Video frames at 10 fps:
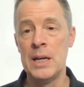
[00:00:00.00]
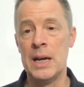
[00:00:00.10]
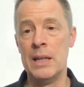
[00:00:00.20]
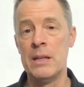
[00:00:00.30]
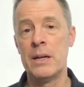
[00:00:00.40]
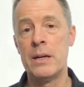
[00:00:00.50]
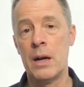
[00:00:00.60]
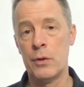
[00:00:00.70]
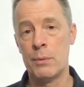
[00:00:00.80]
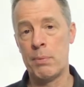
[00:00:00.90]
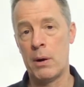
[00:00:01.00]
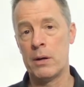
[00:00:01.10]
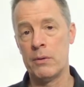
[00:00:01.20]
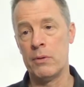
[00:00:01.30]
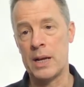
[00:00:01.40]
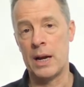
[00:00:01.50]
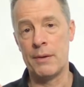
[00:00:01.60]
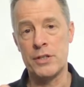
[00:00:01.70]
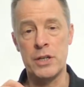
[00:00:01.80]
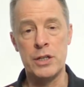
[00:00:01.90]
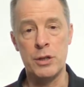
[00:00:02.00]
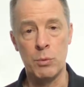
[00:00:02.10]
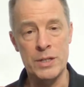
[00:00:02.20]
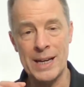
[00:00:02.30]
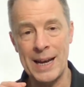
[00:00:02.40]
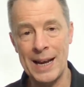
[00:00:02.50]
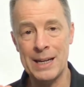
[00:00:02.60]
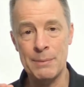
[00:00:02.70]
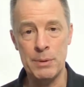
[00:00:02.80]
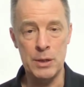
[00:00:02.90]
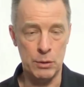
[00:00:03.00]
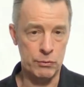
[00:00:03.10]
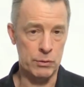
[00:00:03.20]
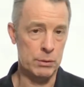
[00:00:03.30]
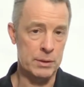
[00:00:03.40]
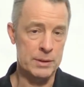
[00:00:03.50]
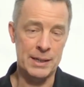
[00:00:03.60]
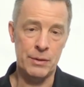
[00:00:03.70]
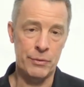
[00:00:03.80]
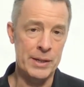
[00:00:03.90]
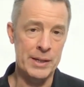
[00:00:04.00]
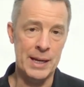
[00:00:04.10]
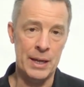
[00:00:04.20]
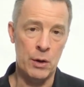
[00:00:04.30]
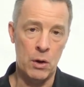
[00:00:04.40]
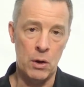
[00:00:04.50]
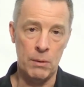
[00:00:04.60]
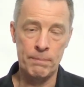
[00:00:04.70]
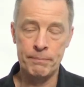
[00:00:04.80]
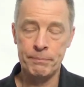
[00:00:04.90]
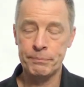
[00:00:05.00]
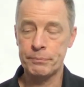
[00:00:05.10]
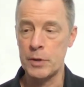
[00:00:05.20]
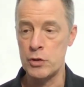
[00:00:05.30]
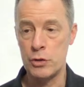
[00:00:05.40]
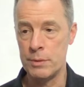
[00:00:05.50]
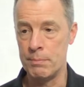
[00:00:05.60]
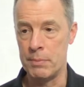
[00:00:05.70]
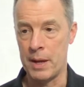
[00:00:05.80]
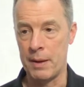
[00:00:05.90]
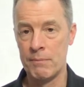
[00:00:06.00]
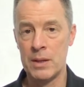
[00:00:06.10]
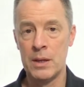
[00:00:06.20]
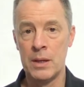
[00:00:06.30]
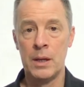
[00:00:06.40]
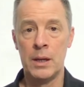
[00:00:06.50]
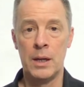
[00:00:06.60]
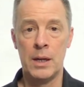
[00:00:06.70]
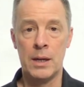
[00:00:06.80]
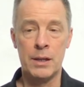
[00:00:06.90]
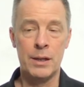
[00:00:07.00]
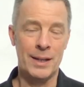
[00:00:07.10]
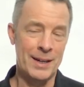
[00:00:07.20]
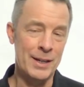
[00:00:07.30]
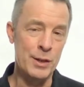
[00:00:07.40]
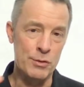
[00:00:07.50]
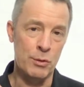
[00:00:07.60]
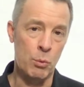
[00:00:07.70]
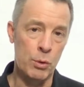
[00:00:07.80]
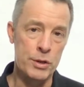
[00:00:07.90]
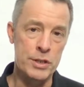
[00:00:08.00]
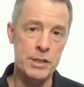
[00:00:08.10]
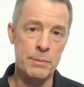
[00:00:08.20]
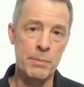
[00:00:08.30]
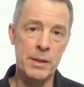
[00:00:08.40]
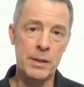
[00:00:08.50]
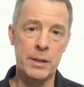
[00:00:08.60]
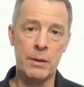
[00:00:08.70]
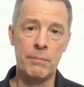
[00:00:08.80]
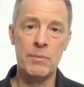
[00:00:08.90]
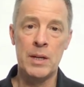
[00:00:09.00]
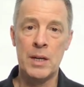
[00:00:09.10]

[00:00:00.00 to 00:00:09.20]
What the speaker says: And then another part of the conversation, which can't be overlooked, I don't think at all, shouldn't be, and I used the word just a minute ago.